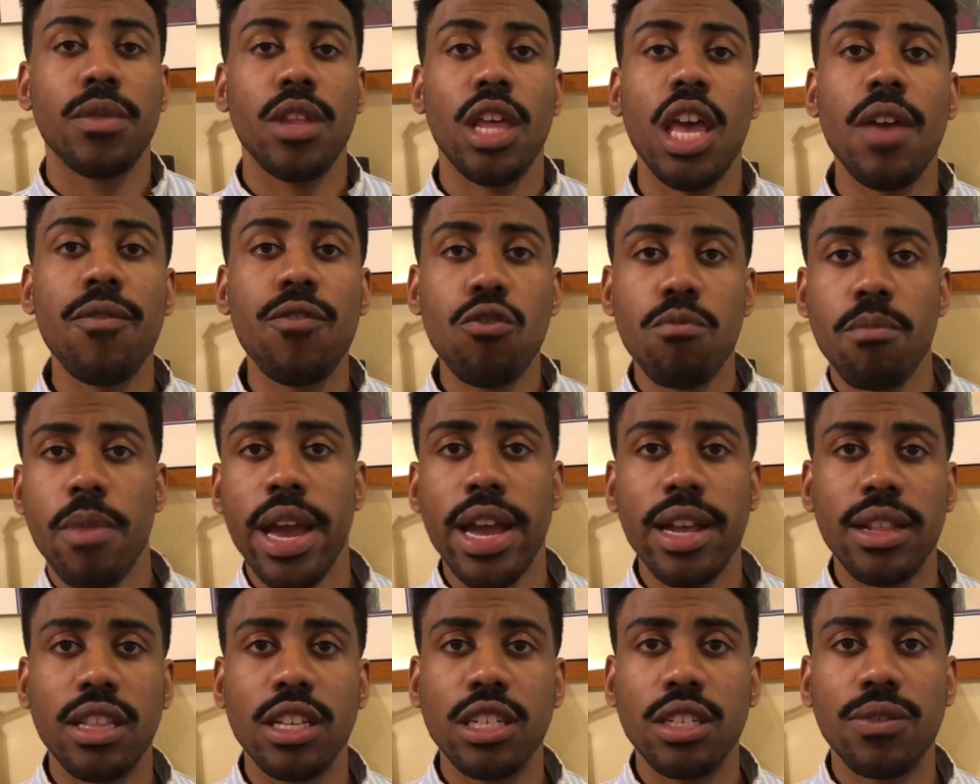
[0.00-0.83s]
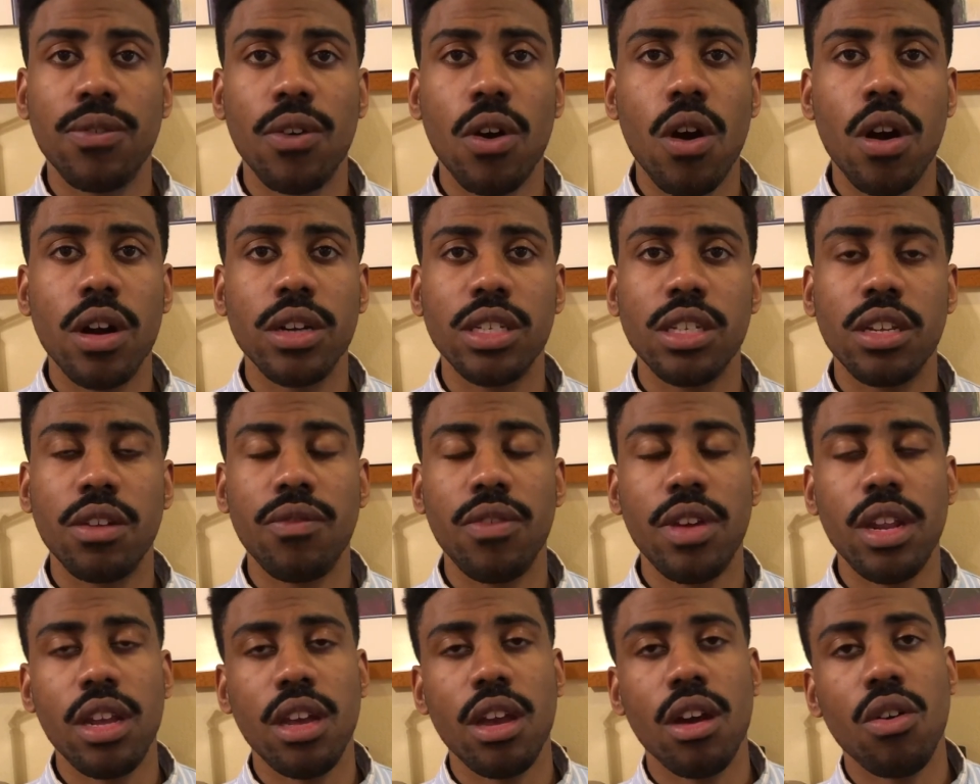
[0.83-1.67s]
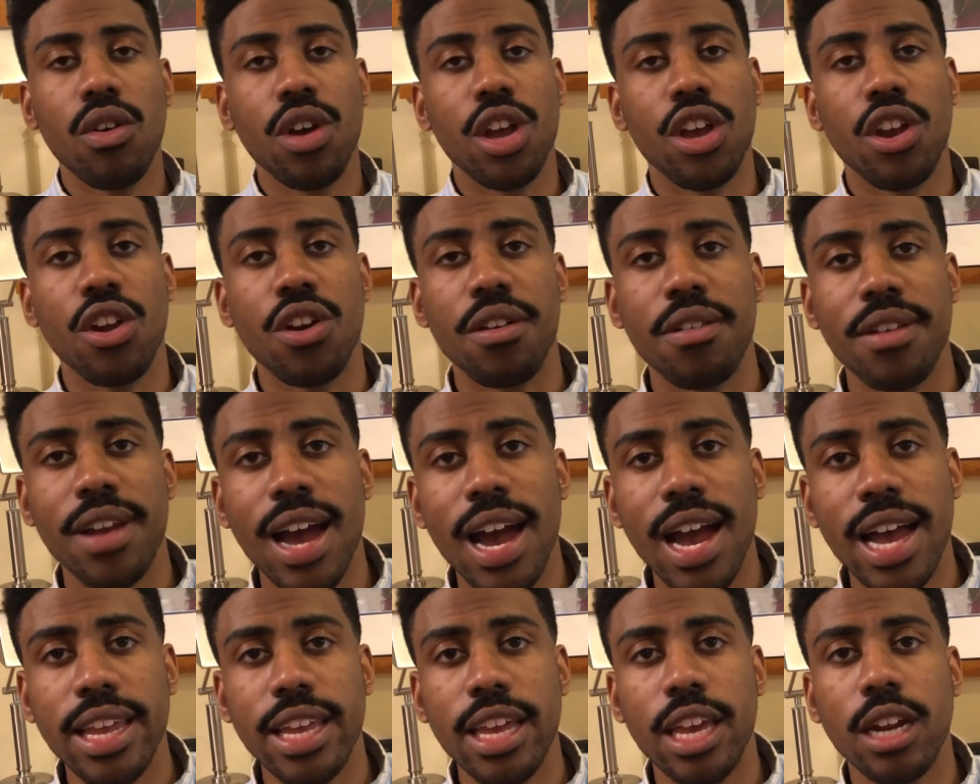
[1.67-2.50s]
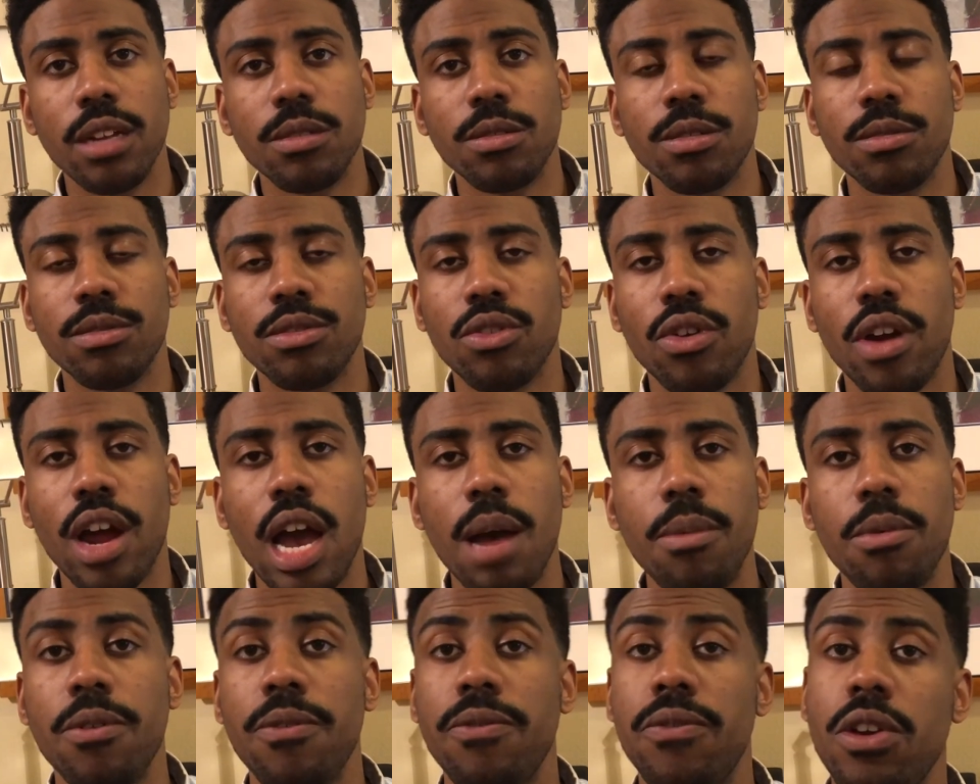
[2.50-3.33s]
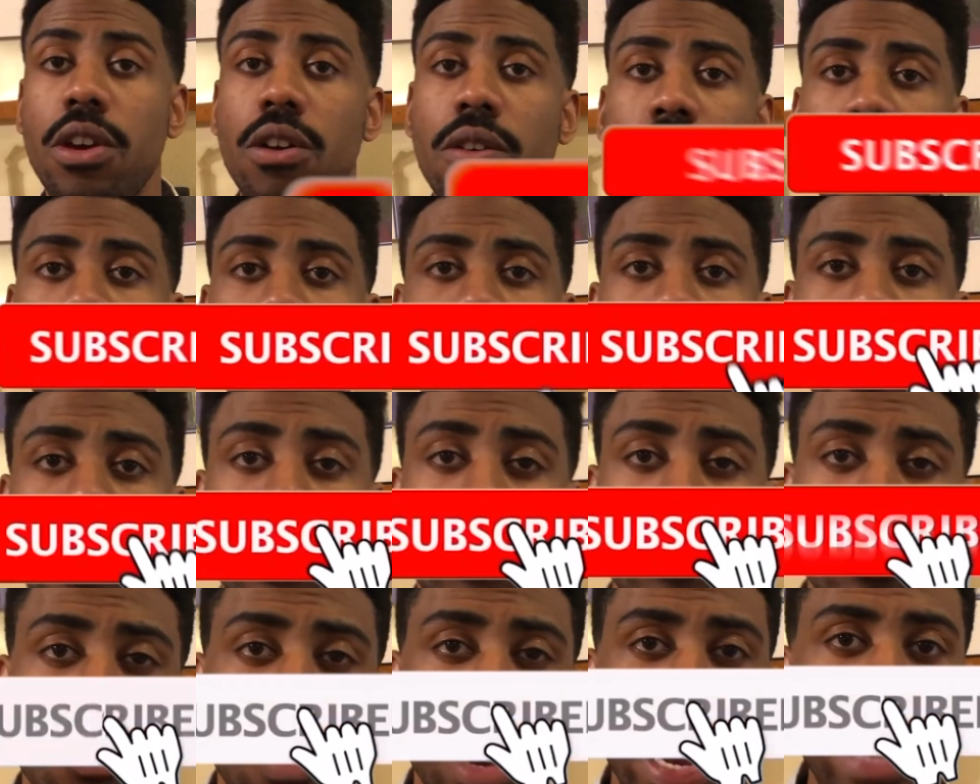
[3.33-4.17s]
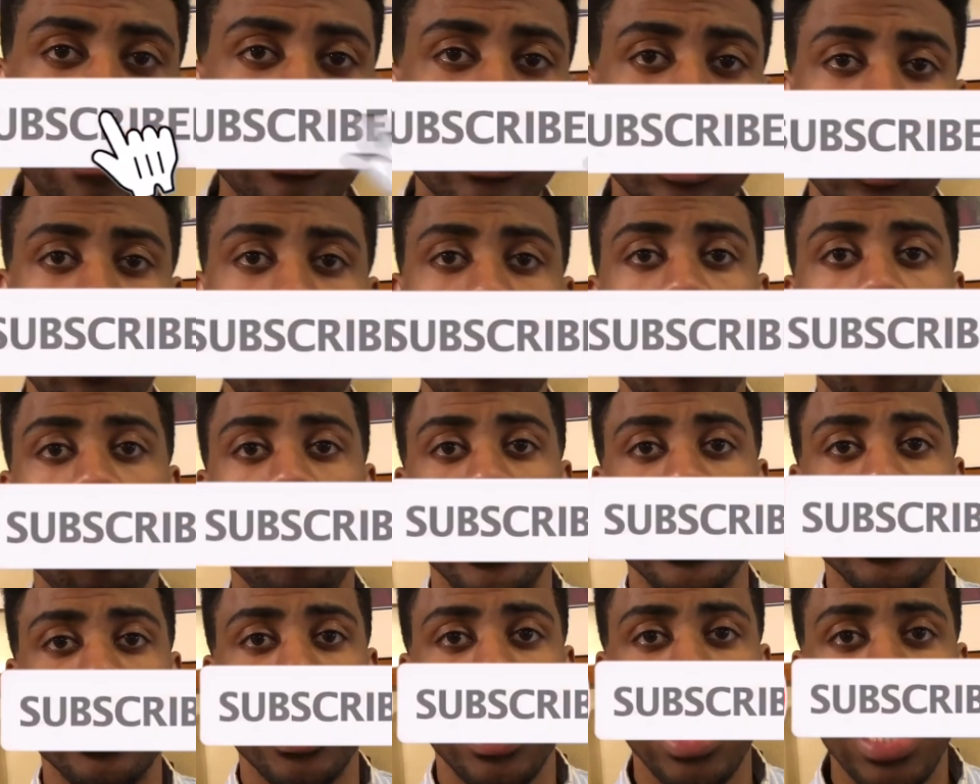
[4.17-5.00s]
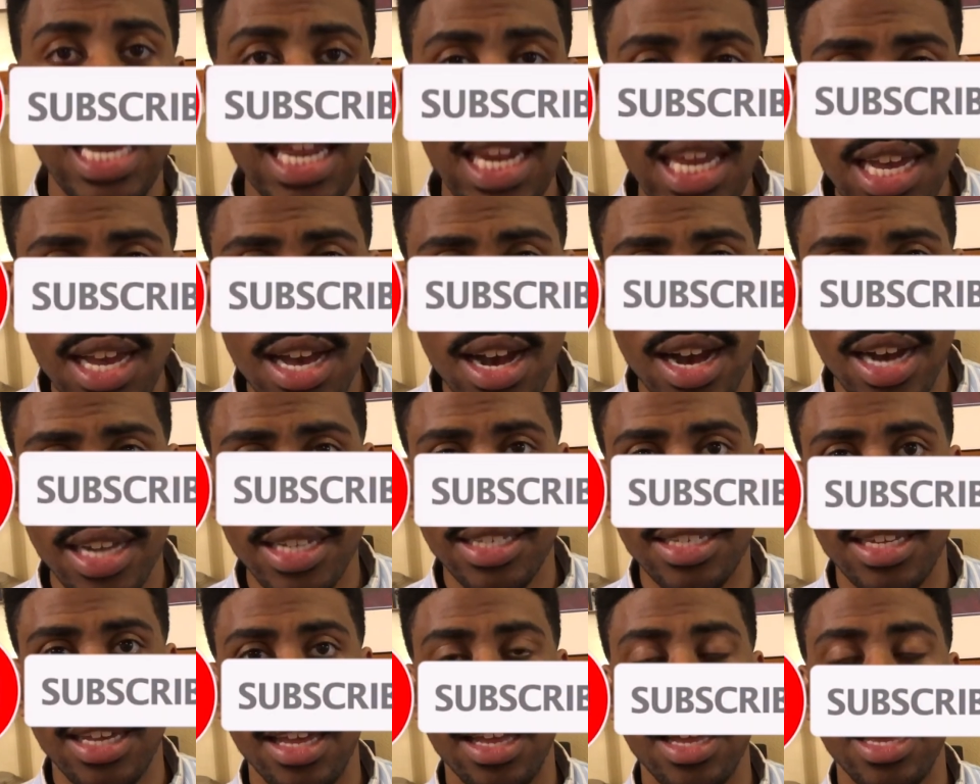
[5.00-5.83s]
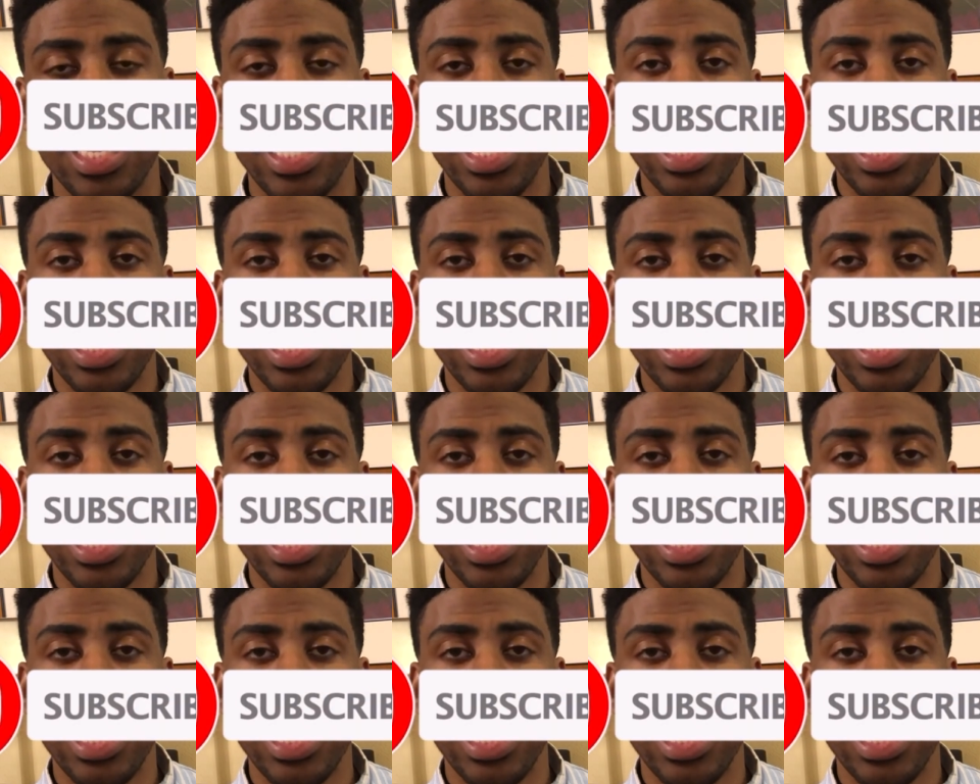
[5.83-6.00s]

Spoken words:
If you made it this far into the video and you're not yet a subscriber, feel free to subscribe so you won't miss any content.